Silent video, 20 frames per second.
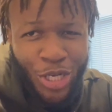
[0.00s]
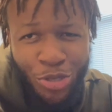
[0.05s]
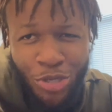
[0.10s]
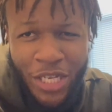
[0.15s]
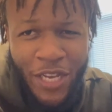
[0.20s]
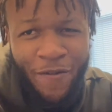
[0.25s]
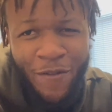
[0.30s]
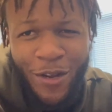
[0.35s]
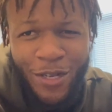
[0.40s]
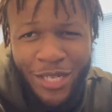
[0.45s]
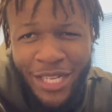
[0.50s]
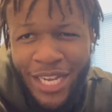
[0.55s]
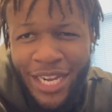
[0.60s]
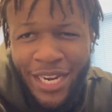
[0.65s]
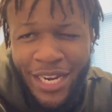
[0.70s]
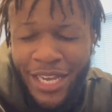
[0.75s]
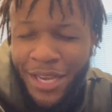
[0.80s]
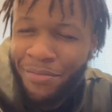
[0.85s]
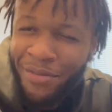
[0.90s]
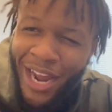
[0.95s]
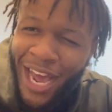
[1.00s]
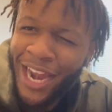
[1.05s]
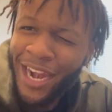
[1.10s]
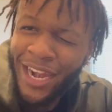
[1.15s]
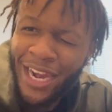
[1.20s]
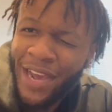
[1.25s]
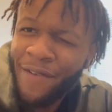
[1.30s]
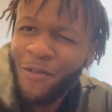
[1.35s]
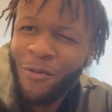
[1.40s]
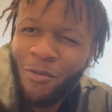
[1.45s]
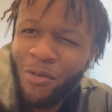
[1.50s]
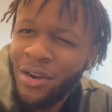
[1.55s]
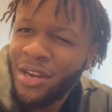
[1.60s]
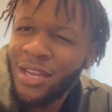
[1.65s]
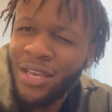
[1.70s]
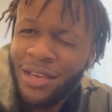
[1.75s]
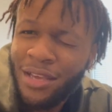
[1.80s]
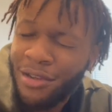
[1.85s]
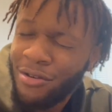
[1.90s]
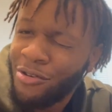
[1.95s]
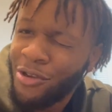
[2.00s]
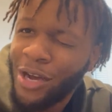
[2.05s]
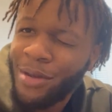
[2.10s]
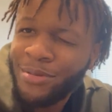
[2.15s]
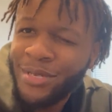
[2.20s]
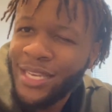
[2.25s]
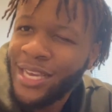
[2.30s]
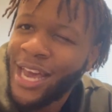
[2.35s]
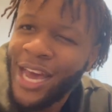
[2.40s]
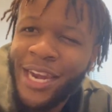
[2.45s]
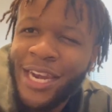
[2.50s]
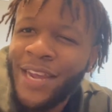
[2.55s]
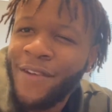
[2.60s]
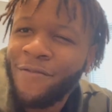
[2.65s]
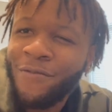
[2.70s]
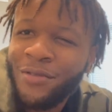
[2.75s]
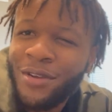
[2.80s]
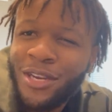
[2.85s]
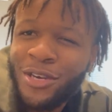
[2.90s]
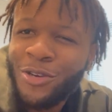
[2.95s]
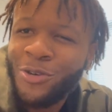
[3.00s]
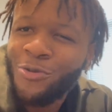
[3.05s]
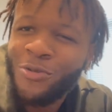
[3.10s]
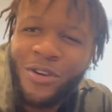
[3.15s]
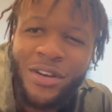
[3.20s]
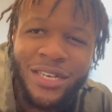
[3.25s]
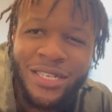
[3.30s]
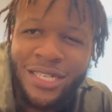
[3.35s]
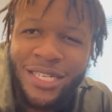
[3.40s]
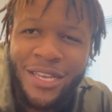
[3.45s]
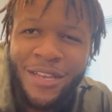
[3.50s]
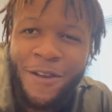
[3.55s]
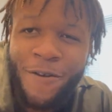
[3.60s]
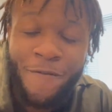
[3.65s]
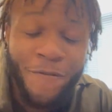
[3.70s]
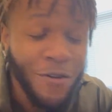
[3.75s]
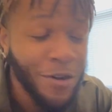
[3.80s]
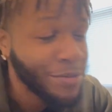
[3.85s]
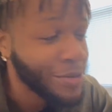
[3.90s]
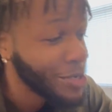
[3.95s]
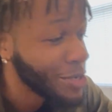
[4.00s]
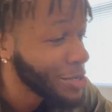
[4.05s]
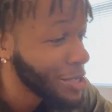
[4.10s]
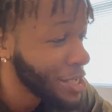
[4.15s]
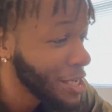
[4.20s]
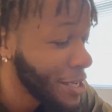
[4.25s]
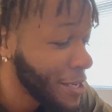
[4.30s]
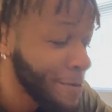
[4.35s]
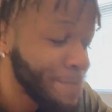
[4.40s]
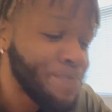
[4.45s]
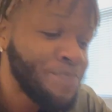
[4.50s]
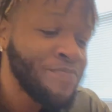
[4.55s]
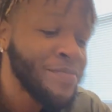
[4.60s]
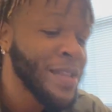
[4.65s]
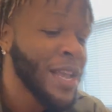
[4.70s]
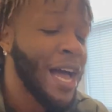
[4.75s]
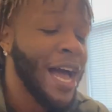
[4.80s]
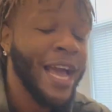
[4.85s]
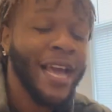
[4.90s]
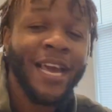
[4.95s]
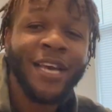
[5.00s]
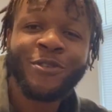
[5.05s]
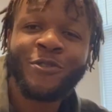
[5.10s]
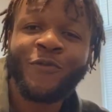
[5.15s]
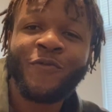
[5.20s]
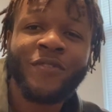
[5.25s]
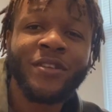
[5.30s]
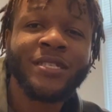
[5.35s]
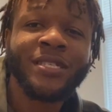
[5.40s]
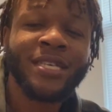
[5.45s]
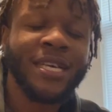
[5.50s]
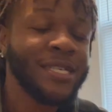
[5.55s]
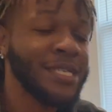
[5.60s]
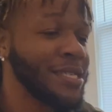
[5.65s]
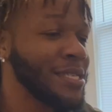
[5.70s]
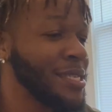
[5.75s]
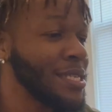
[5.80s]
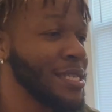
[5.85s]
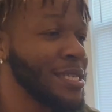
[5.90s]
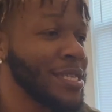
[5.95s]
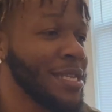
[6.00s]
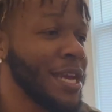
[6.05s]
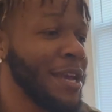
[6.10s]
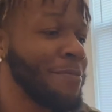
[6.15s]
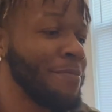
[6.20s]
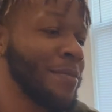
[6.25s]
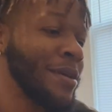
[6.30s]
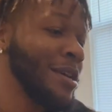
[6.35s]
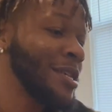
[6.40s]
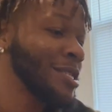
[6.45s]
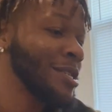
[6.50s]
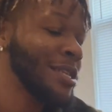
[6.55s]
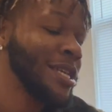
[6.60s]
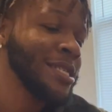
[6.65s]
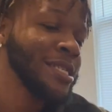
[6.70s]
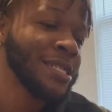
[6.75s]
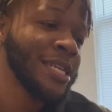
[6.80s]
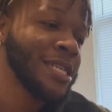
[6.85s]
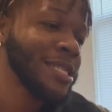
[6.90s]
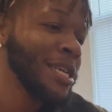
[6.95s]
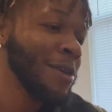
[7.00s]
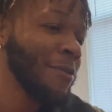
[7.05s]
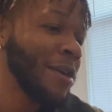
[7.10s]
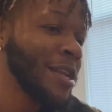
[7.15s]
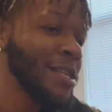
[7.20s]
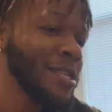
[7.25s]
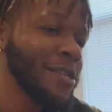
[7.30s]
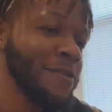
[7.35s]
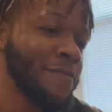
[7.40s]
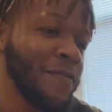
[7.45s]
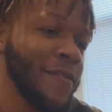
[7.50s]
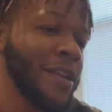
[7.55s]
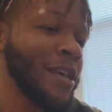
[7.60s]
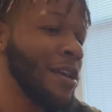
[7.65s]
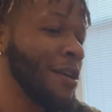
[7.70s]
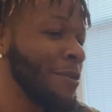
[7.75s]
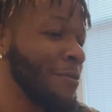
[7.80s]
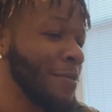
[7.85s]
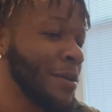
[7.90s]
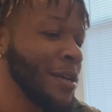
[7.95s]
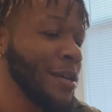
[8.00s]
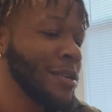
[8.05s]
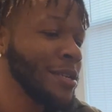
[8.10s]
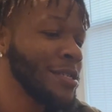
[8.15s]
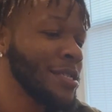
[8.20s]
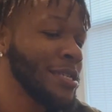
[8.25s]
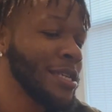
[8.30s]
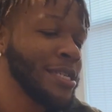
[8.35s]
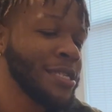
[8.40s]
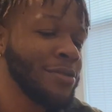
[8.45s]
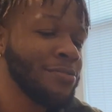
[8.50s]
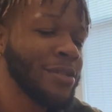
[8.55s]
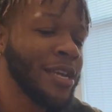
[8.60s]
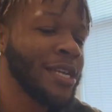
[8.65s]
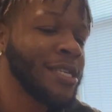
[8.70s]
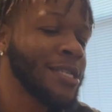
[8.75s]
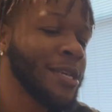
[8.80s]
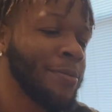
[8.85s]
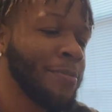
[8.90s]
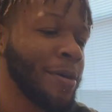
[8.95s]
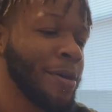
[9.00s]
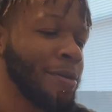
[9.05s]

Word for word: Cee verse Digga D, but I never really, you know what I'm saying? I never really knew where it stemmed from. So shit, I guess you're finna say, see today, man. So let's let's get right into the video, man. Let's, let's see if they talking.